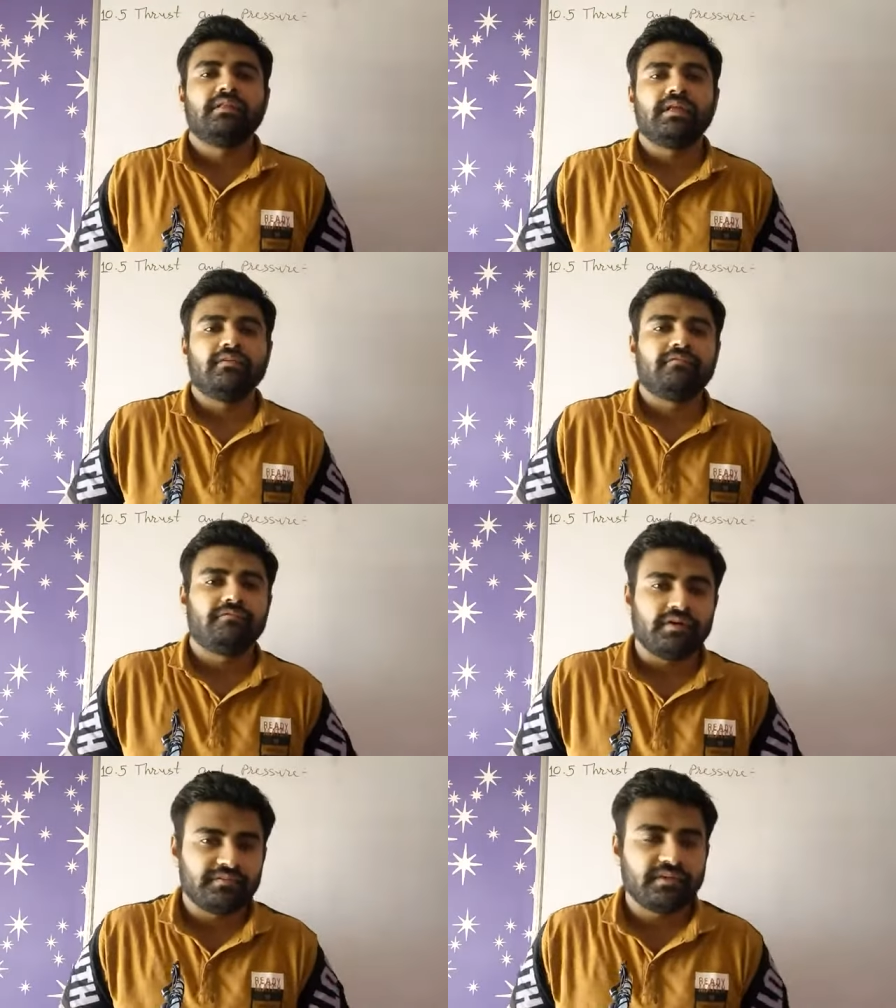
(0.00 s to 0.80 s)
That
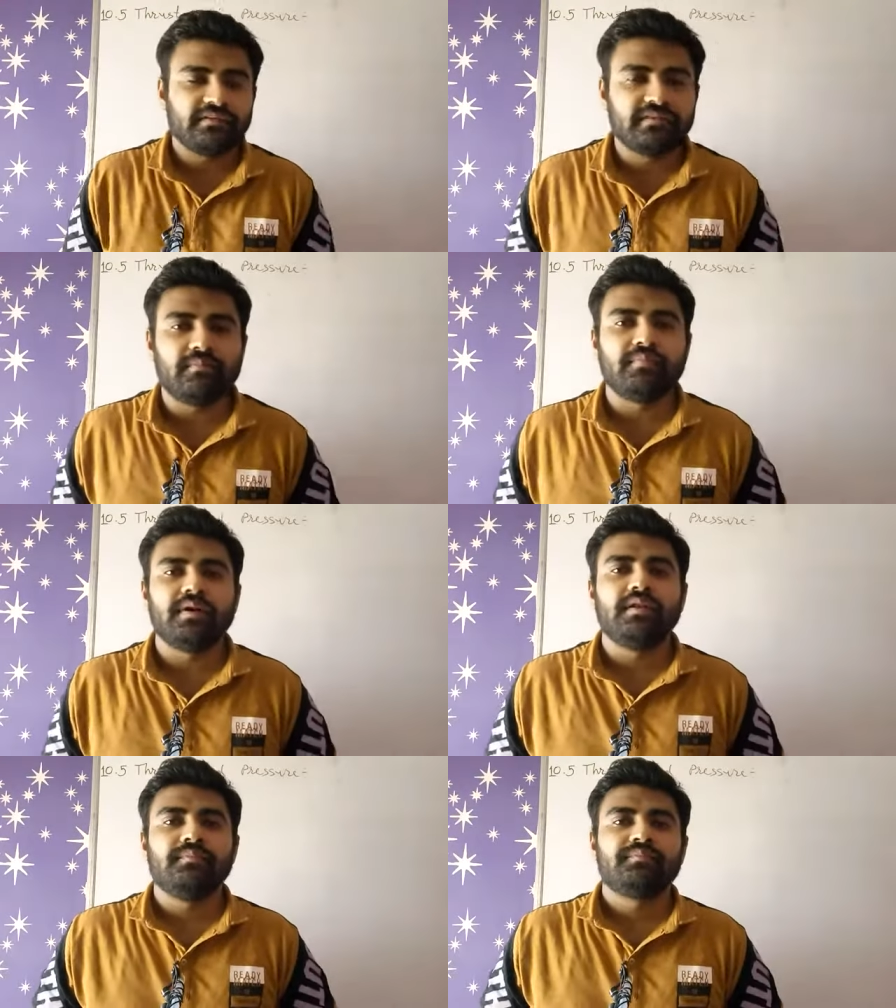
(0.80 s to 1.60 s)
first
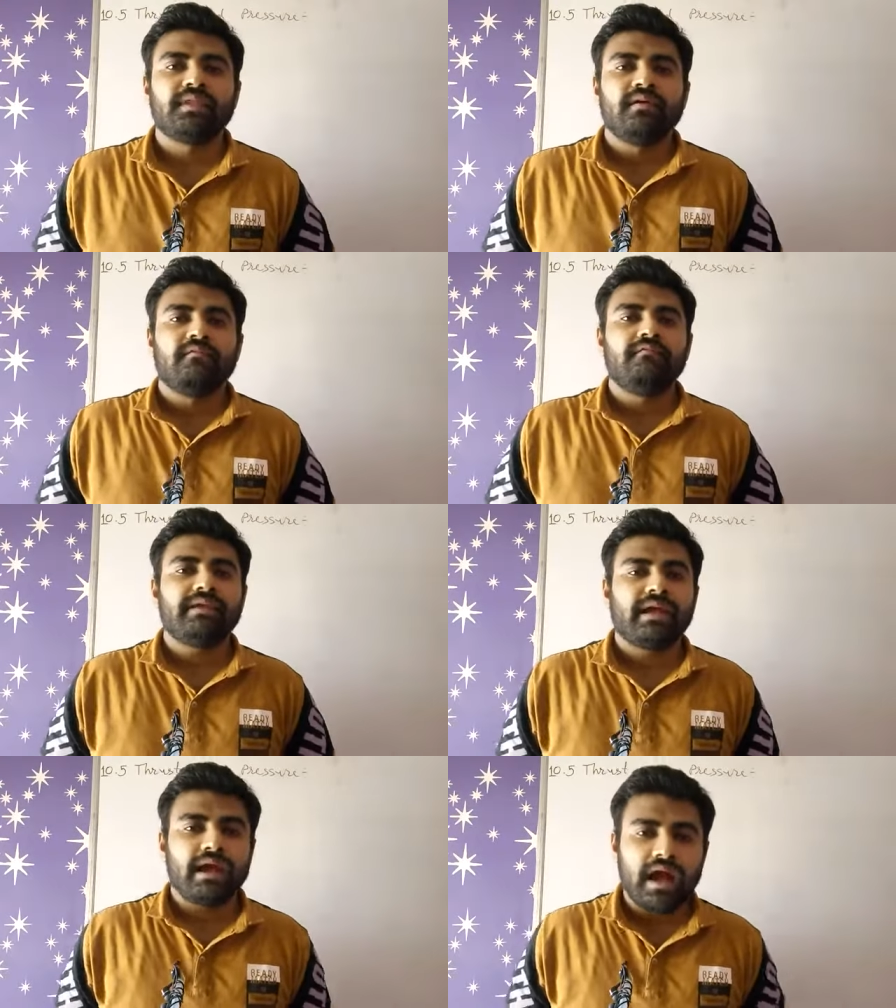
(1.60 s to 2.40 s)
example,
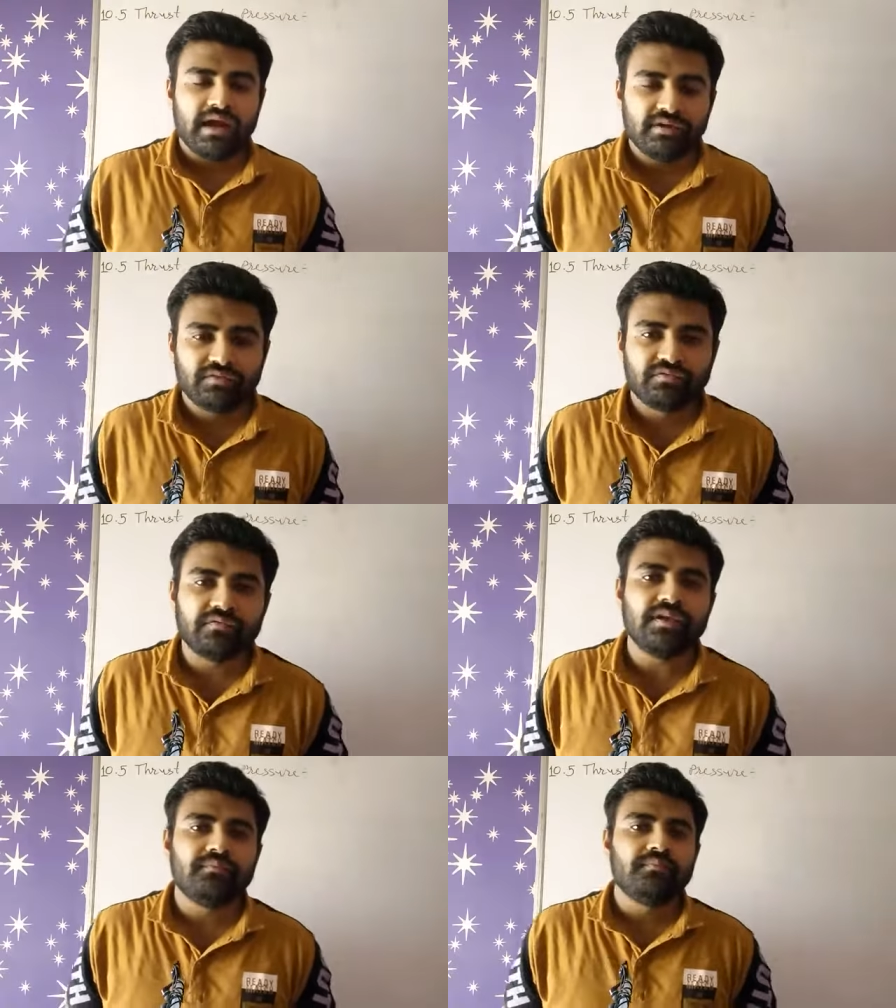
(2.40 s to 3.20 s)
we can't
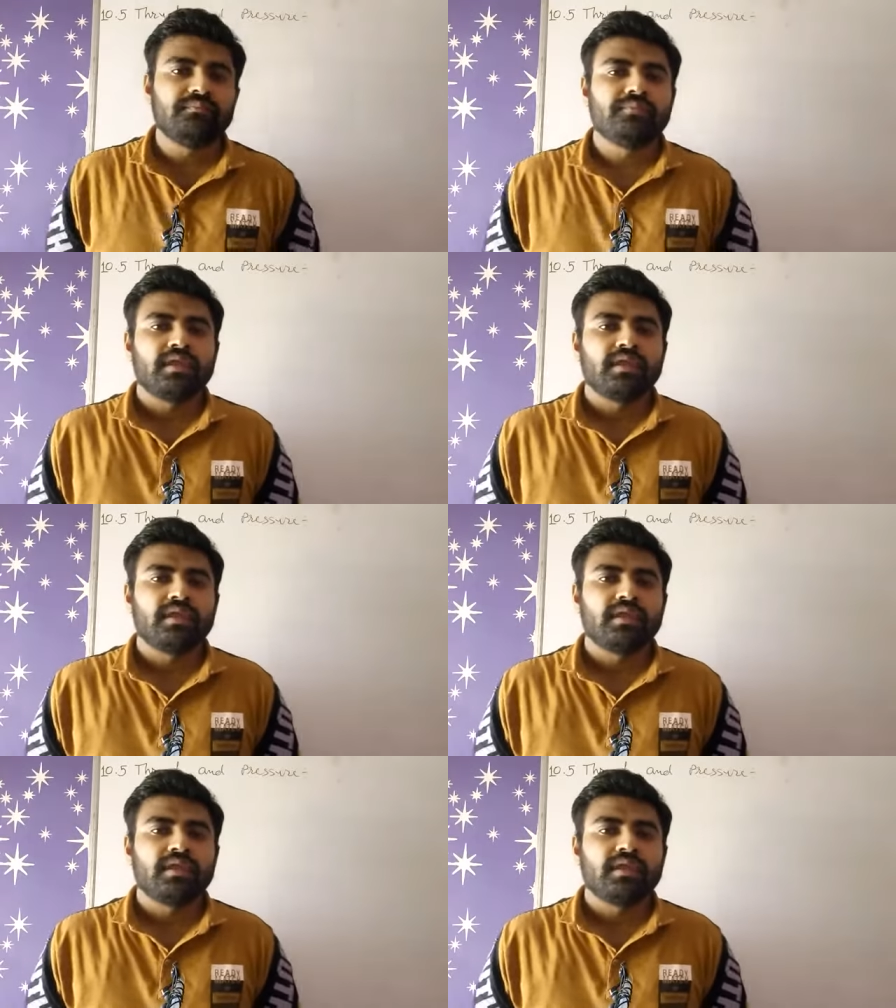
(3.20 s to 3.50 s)
swim